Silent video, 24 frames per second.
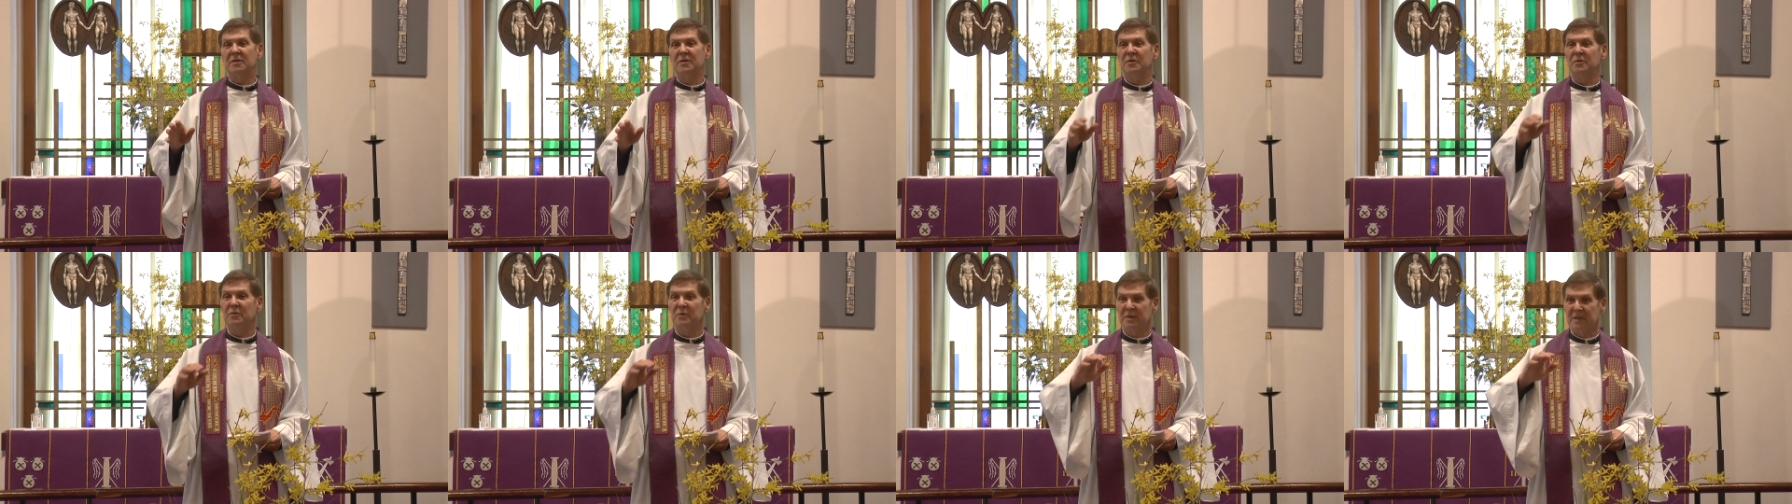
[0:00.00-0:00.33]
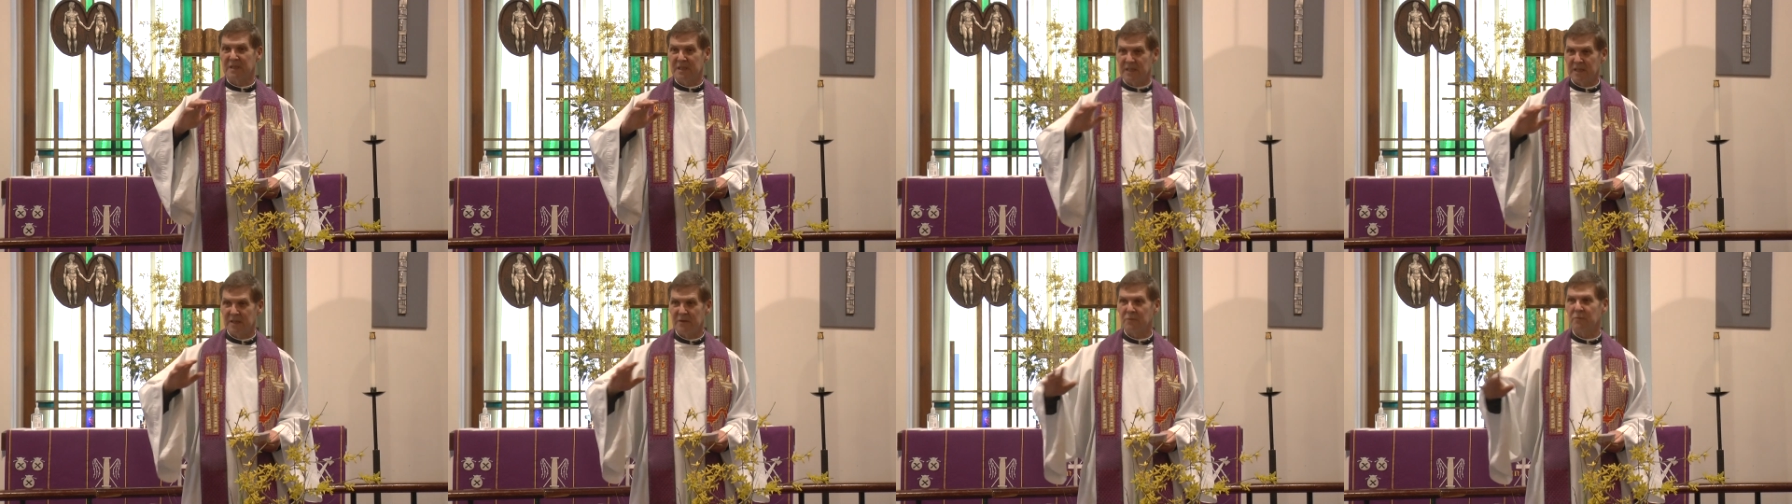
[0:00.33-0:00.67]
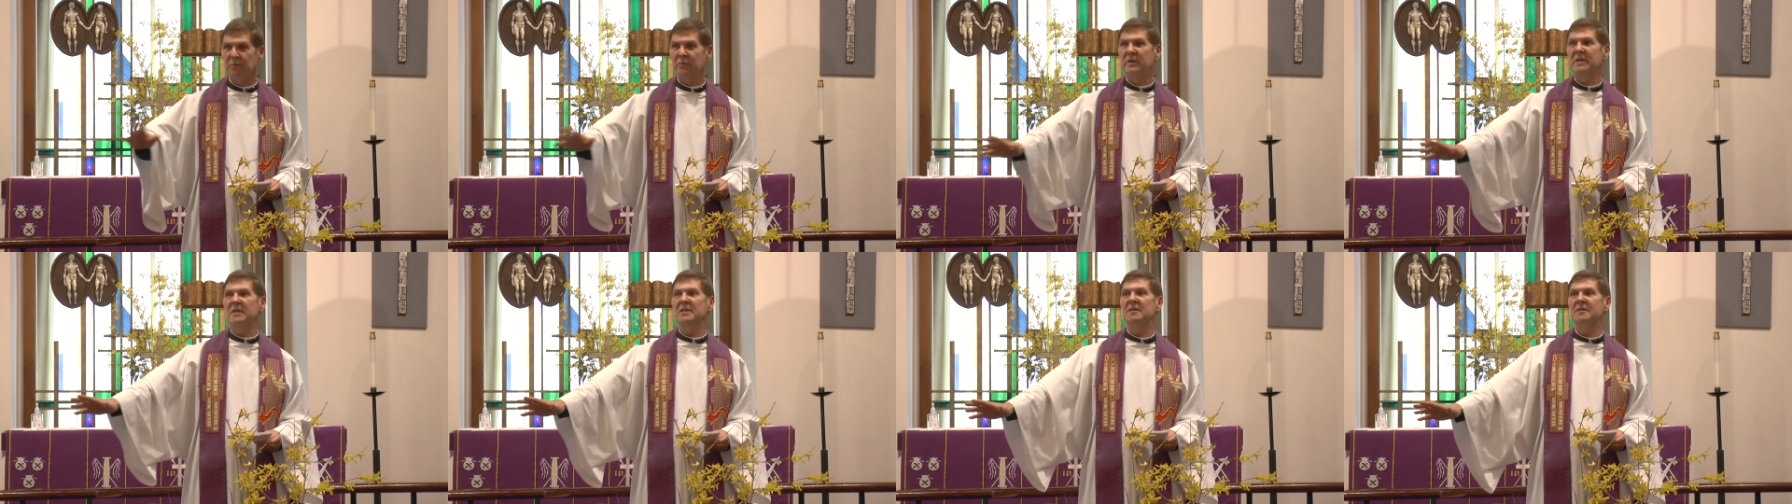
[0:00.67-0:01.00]
who would get
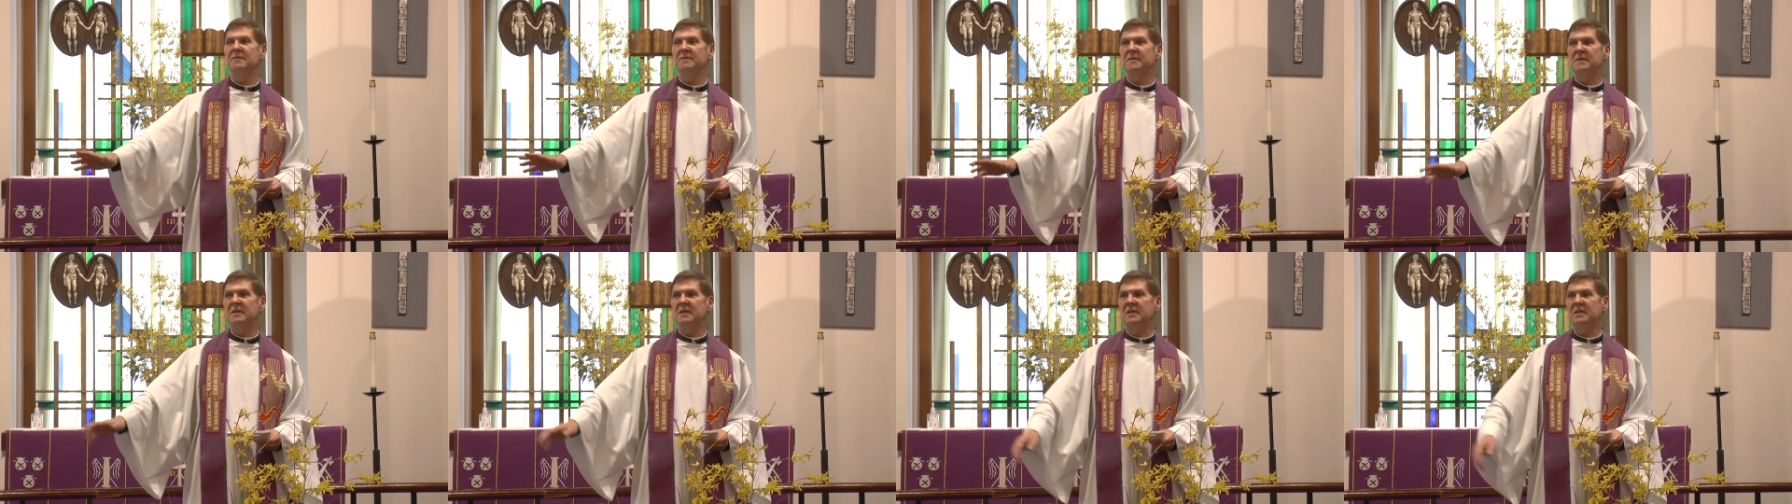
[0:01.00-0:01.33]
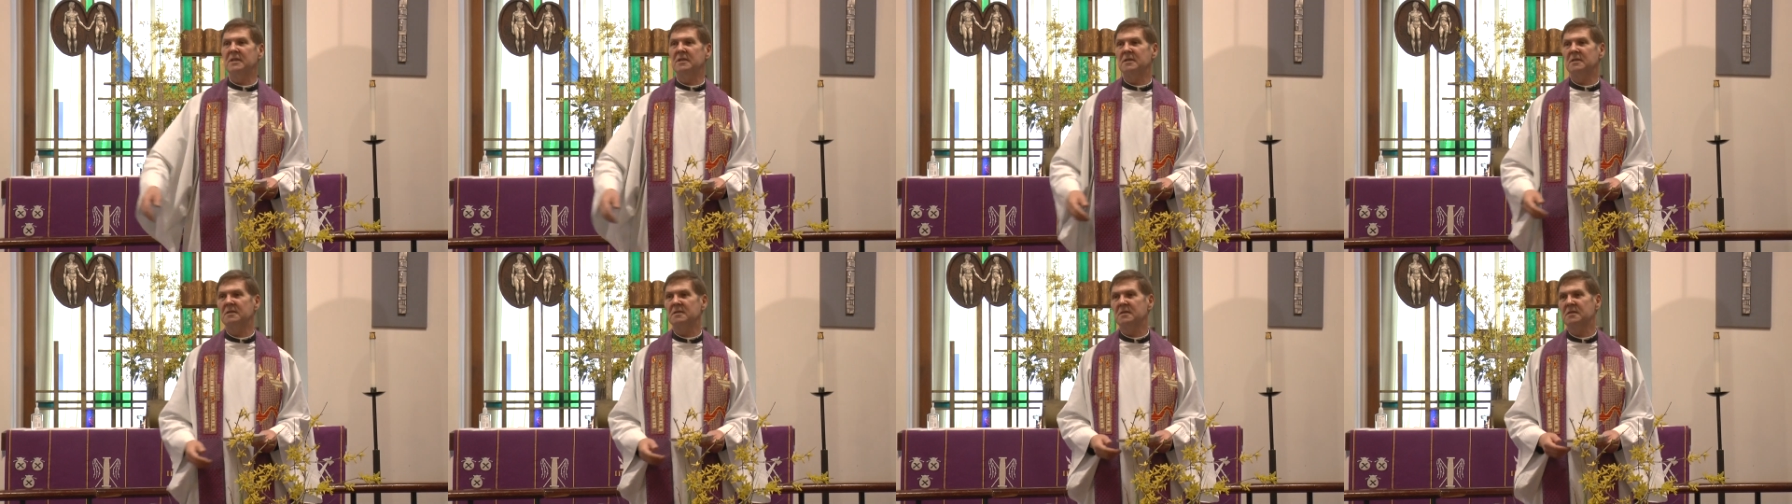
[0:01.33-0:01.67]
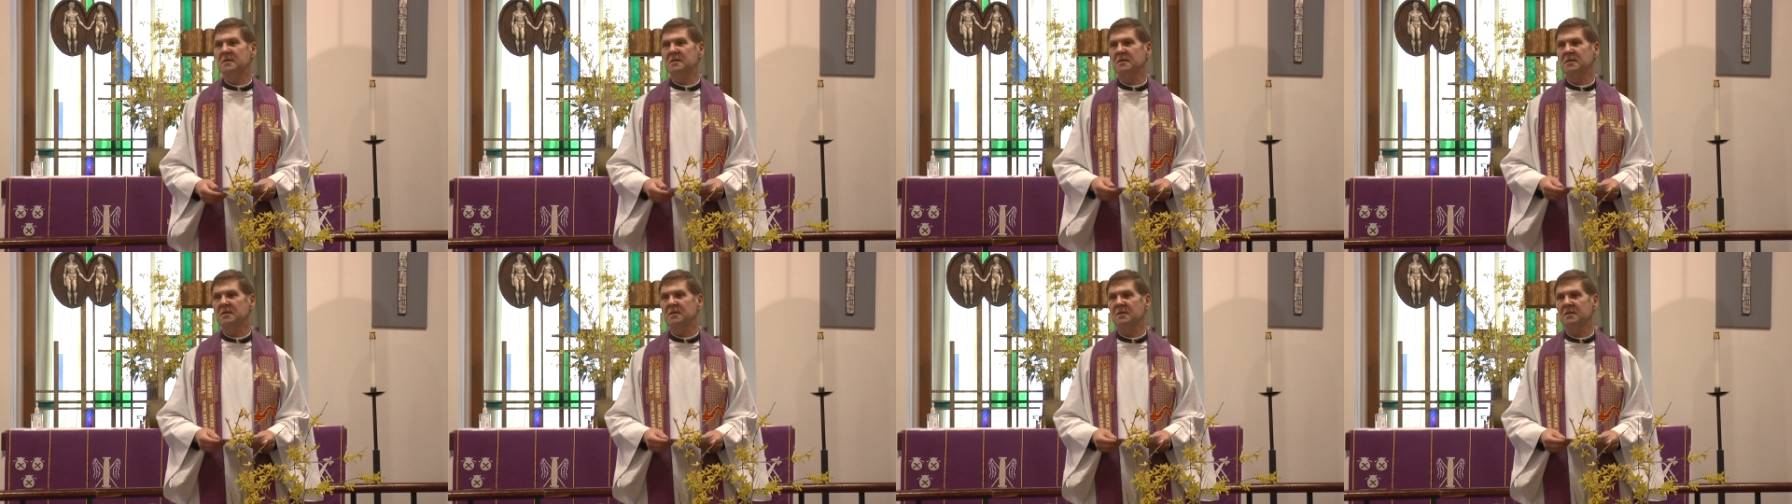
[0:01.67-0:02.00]
rid of
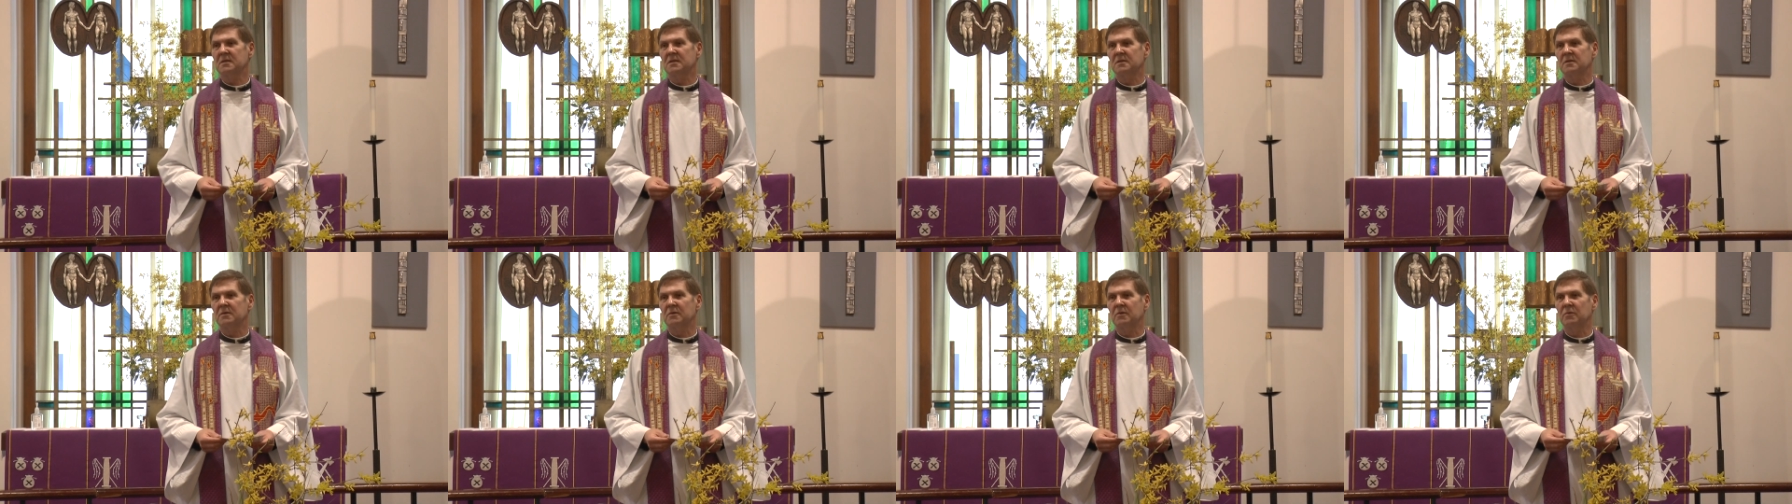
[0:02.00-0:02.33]
these